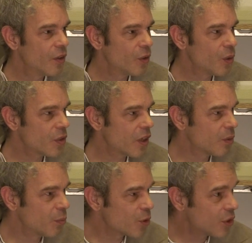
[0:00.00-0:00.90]
Those are
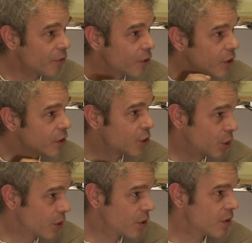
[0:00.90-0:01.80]
the most difficult
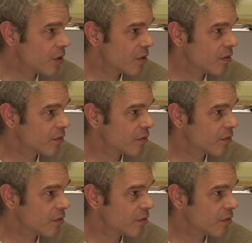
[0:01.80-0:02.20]
choices,